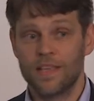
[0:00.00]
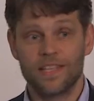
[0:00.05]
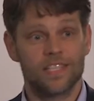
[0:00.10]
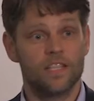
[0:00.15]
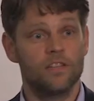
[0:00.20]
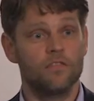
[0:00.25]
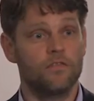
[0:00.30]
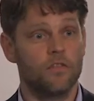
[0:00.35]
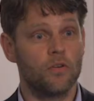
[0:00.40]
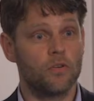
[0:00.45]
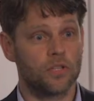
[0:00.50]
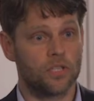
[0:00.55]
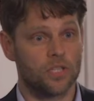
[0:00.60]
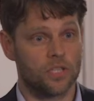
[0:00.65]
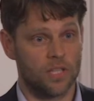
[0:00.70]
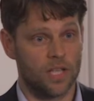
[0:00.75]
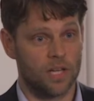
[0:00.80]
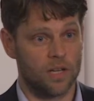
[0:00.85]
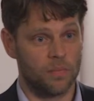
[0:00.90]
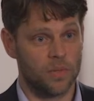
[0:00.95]
There's
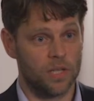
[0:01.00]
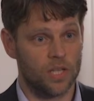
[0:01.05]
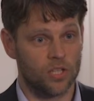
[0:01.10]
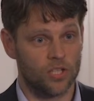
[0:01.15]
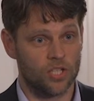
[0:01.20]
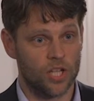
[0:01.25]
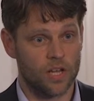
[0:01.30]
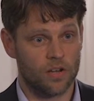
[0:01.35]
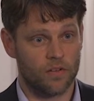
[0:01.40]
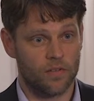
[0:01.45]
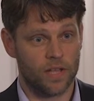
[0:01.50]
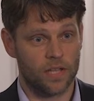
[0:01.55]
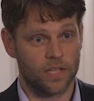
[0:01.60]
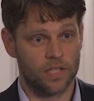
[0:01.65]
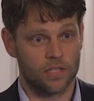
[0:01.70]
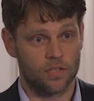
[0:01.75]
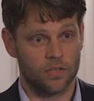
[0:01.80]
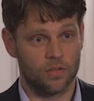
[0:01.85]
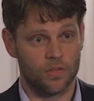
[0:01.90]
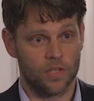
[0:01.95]
invoices that are being
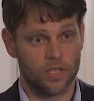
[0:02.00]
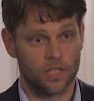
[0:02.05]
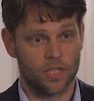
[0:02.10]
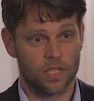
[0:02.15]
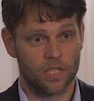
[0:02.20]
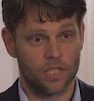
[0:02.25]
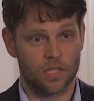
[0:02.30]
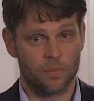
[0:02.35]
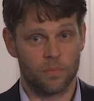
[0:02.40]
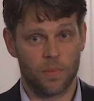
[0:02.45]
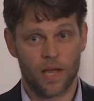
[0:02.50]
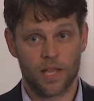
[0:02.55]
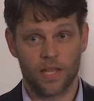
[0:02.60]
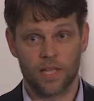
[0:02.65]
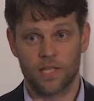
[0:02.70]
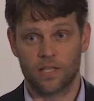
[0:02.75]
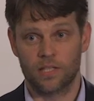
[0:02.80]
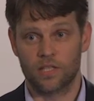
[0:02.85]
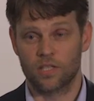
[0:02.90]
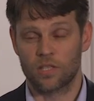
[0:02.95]
generated on the system by
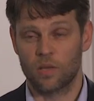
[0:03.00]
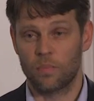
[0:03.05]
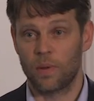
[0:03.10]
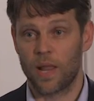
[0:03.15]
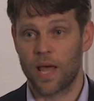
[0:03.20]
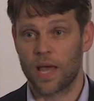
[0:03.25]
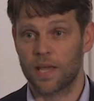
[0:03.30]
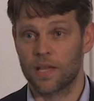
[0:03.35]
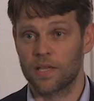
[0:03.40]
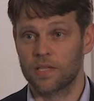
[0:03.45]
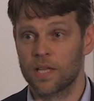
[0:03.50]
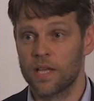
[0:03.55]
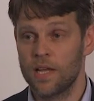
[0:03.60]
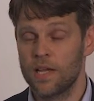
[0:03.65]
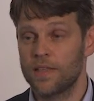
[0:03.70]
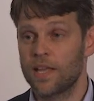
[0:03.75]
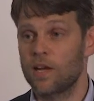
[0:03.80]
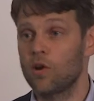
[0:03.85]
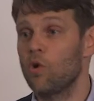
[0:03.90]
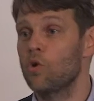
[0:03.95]
the suppliers
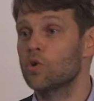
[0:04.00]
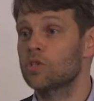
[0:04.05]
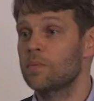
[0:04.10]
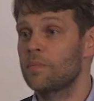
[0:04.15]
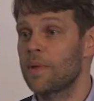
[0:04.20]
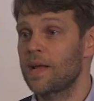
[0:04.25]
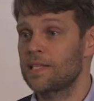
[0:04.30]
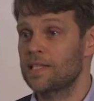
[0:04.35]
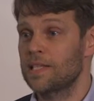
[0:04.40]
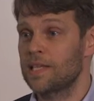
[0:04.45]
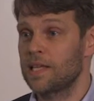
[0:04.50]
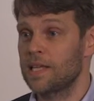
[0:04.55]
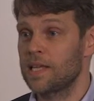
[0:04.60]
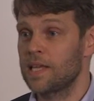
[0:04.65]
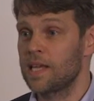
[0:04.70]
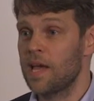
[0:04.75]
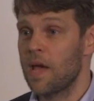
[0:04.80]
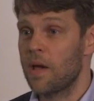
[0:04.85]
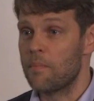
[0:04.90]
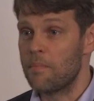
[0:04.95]
that are
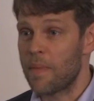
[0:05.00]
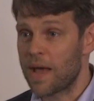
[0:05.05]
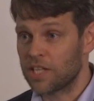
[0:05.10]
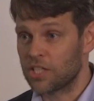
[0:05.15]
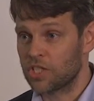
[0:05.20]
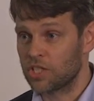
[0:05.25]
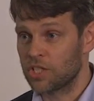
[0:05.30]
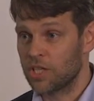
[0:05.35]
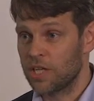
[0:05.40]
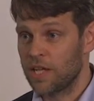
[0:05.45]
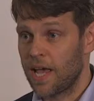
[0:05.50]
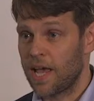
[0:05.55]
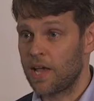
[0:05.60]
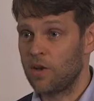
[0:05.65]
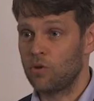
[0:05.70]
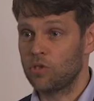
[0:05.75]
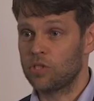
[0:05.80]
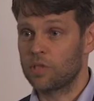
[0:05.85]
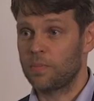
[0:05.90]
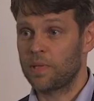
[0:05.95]
automatically matched
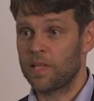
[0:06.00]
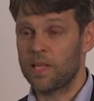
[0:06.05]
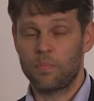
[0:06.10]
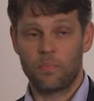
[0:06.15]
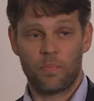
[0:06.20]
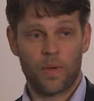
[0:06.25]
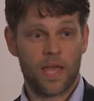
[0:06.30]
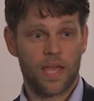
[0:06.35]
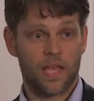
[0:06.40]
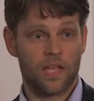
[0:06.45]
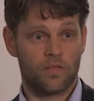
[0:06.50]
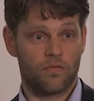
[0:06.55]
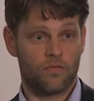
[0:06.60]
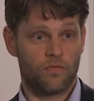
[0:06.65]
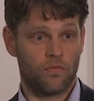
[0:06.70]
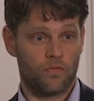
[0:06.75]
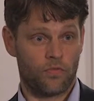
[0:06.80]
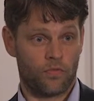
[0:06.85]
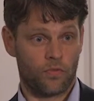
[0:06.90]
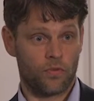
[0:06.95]
and ultimately paid
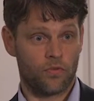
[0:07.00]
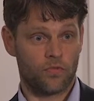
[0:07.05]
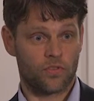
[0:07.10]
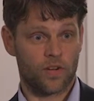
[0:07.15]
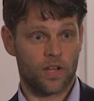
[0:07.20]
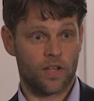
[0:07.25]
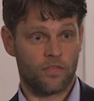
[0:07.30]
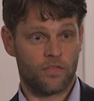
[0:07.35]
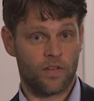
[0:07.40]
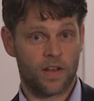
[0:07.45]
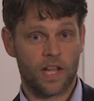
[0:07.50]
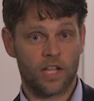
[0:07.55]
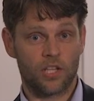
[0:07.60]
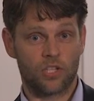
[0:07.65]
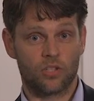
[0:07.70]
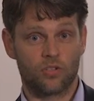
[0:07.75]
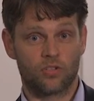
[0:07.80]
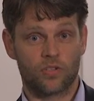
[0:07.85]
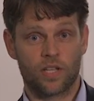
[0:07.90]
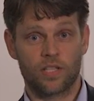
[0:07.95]
through
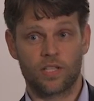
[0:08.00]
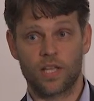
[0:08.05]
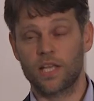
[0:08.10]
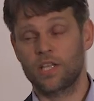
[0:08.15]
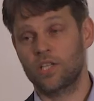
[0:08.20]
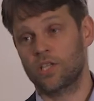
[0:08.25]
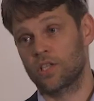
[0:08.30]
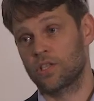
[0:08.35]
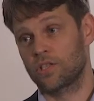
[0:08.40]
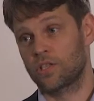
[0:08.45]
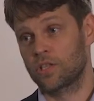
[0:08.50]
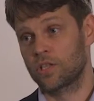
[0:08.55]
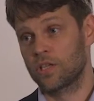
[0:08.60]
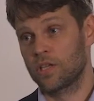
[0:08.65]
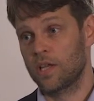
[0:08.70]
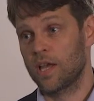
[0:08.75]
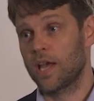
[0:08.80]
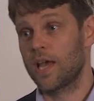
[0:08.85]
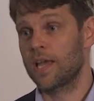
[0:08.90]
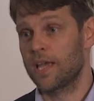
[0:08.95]
financial transactions,
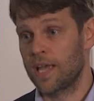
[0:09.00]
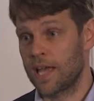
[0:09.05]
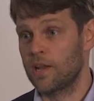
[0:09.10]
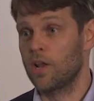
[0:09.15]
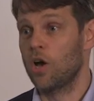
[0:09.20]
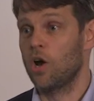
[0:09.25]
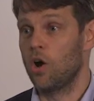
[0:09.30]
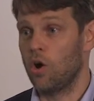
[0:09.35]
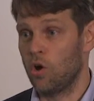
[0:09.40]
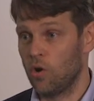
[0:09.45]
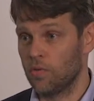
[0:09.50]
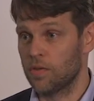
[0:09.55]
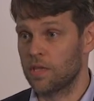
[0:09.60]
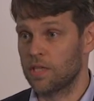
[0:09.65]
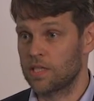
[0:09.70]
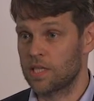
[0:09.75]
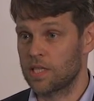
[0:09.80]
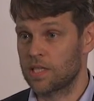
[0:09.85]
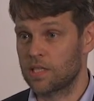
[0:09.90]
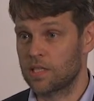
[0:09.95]
again, on the
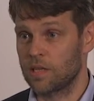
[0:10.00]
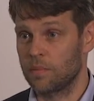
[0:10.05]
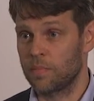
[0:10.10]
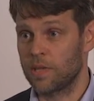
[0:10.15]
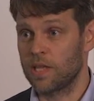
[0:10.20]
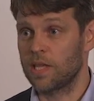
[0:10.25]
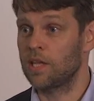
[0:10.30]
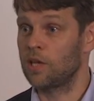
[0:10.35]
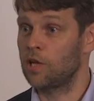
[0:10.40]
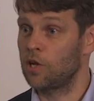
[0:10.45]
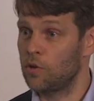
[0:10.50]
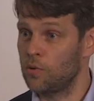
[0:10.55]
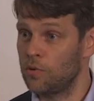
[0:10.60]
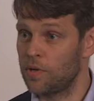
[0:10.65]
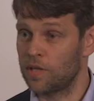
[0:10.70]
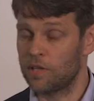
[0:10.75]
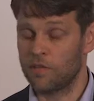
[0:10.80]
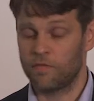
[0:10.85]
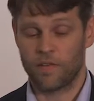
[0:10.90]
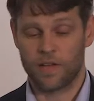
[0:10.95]
system,
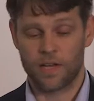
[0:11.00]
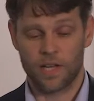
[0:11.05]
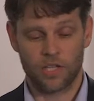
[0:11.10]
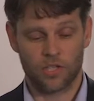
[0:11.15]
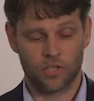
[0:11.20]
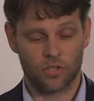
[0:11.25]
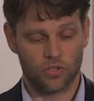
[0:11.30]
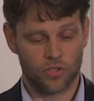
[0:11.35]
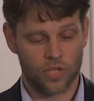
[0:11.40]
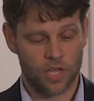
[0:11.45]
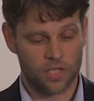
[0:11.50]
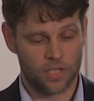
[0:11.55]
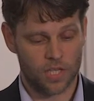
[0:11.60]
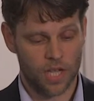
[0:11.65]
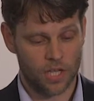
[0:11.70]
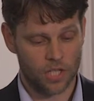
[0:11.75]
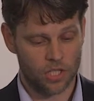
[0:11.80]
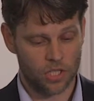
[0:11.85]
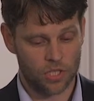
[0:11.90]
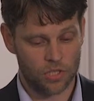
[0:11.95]
including the financial
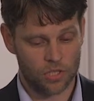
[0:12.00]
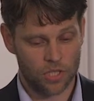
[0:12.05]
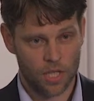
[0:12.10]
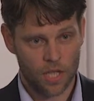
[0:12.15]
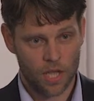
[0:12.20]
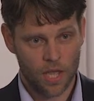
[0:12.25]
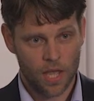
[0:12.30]
transactions.